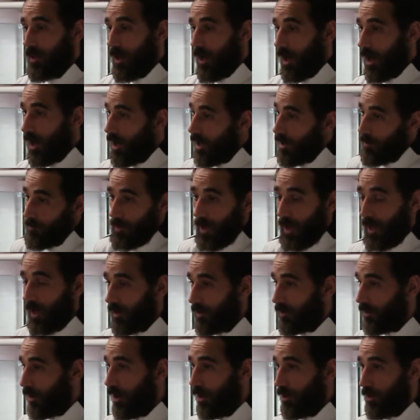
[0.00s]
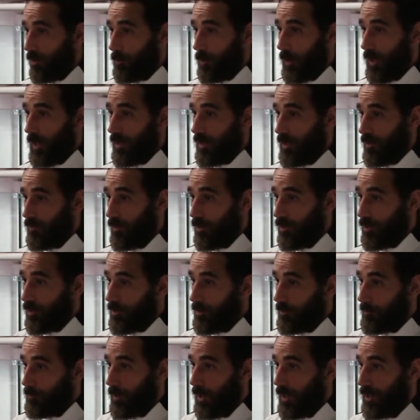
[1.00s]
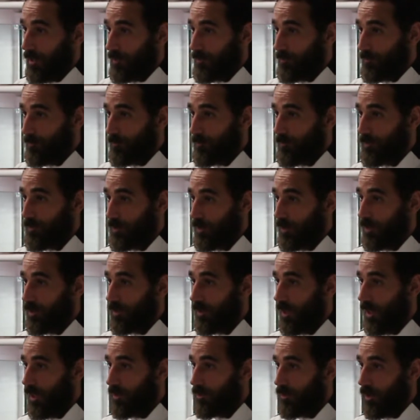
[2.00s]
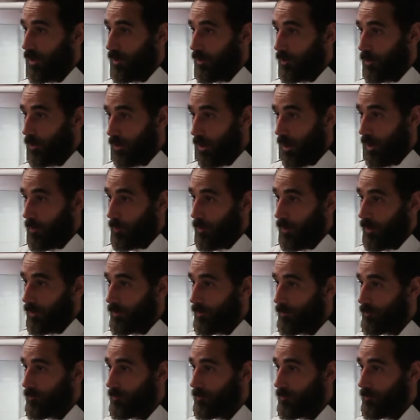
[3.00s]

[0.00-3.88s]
Um, yeah, can't complain. Never can complain. So yeah, go, go, going well.